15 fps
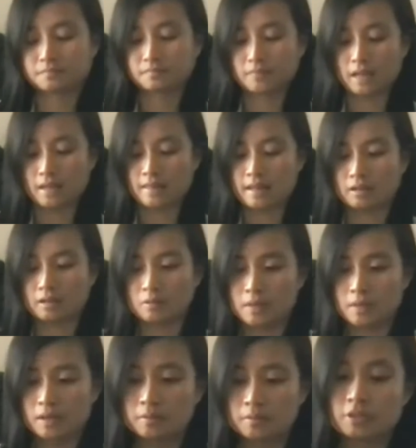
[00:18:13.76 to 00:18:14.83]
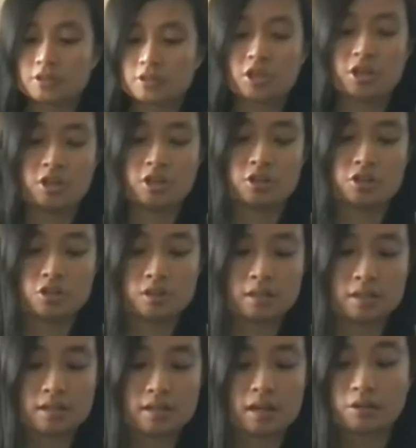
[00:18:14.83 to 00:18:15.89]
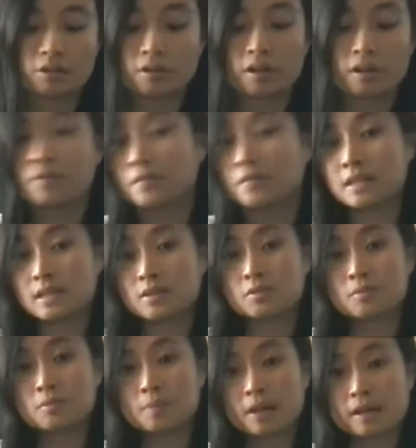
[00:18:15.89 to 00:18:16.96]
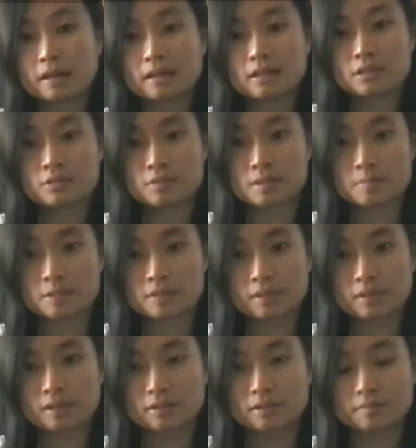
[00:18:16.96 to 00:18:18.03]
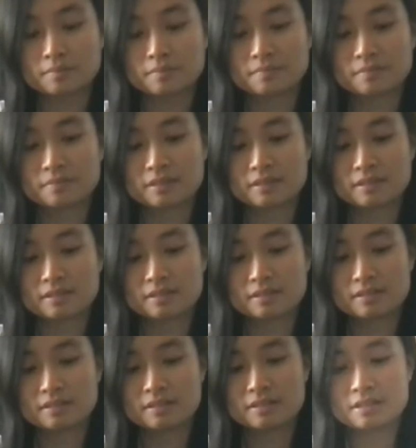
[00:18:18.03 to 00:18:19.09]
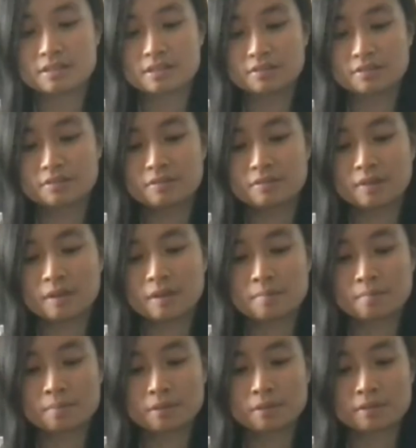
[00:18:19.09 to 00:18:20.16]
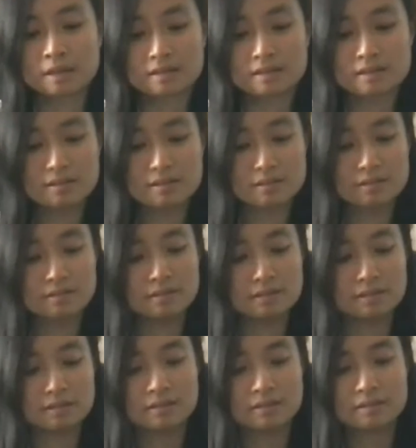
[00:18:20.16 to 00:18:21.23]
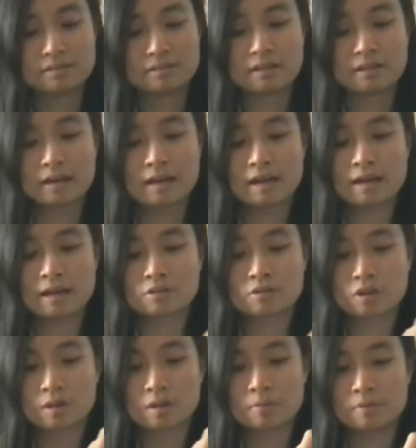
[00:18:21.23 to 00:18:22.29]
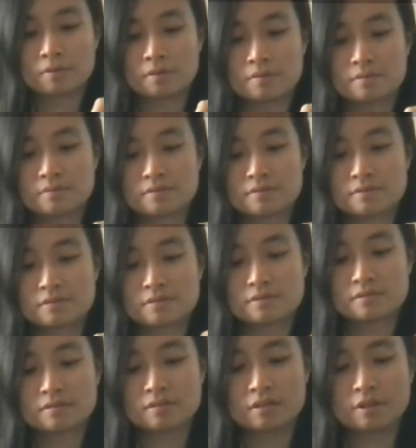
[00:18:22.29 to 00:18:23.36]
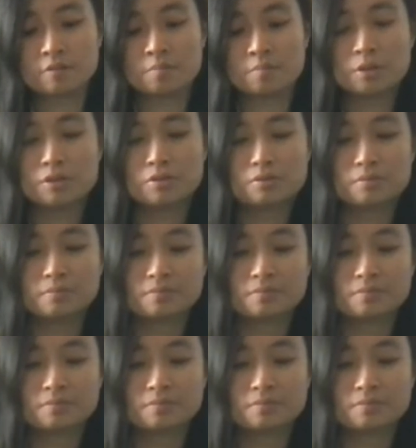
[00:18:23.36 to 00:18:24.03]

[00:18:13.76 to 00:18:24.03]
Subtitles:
and that'll be able to change the color of the oobleck to a specific color. So if I put that there, I add a drop of blue,